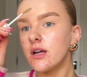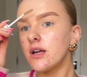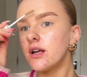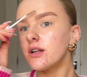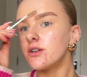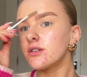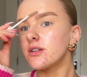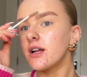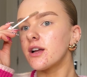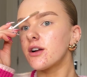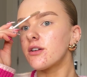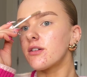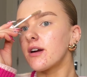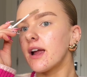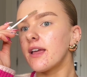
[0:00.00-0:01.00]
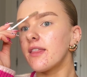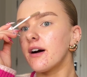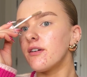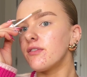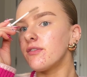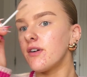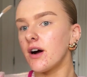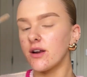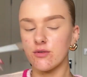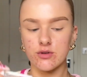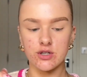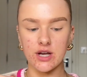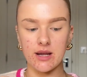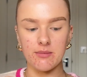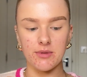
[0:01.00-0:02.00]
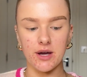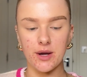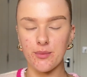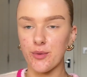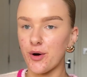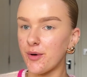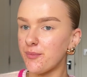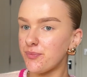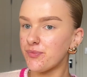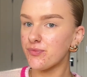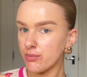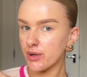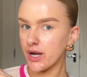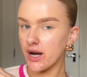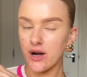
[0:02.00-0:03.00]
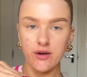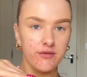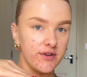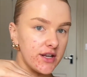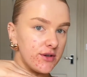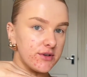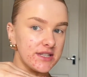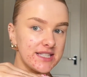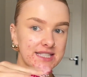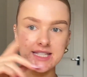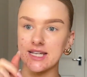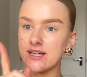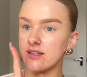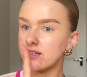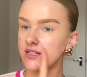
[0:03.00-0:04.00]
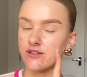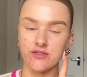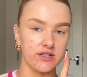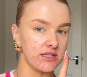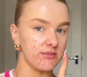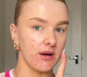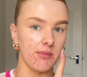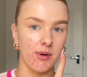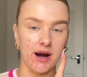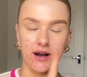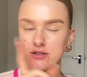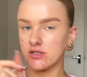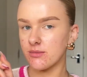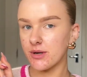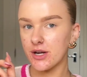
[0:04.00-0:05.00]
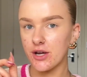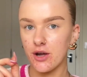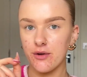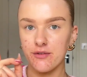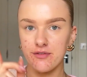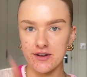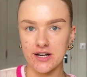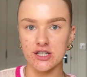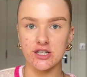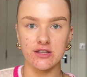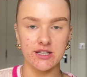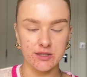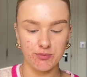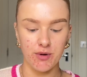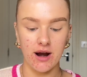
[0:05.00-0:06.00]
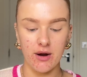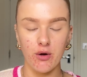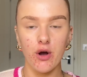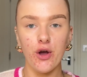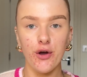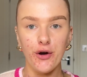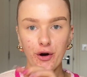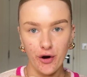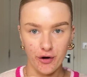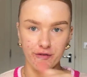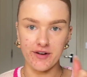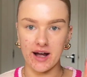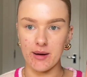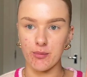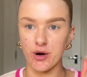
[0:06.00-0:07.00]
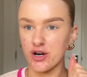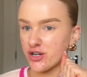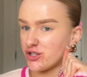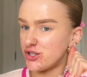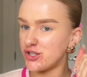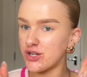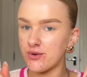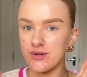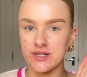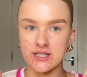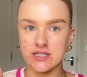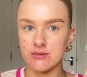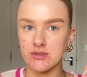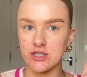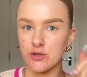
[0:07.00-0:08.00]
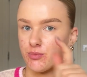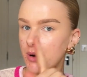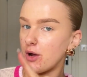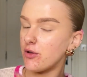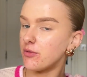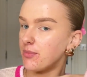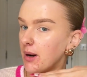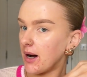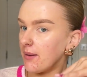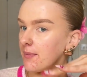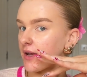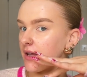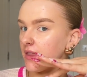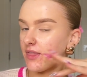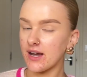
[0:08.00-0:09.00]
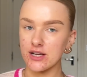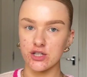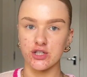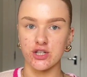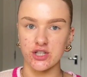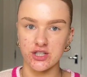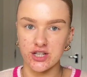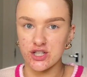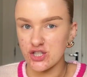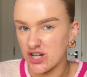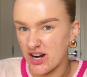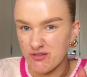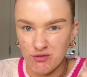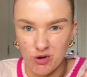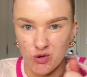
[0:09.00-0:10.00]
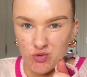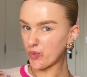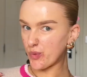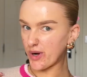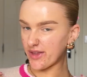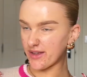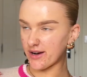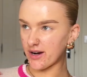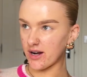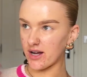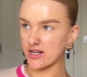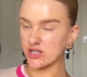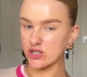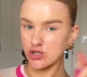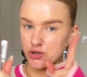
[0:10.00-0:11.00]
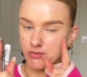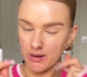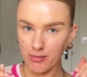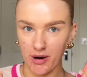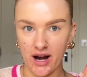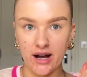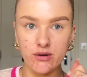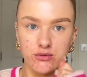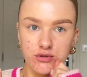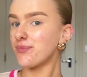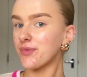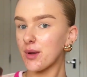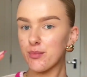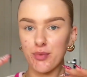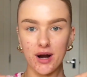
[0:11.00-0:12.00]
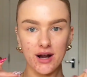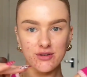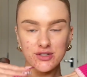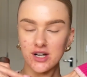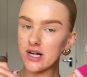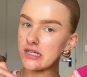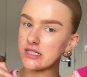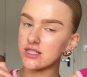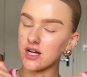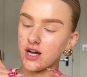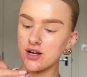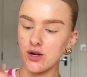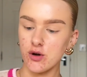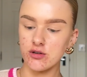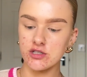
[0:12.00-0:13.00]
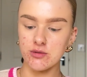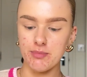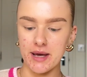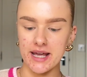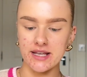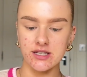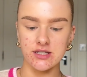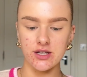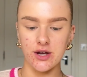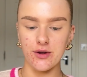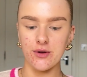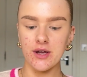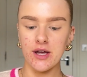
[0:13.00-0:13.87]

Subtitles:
and just create that final shape that I want. But yeah, hopefully you can see the difference in my brows. I'm gonna go and finish this brow off camera because you don't need to see me do both, but that is just a general way that I like to do my brows. Brows are done, onto base. So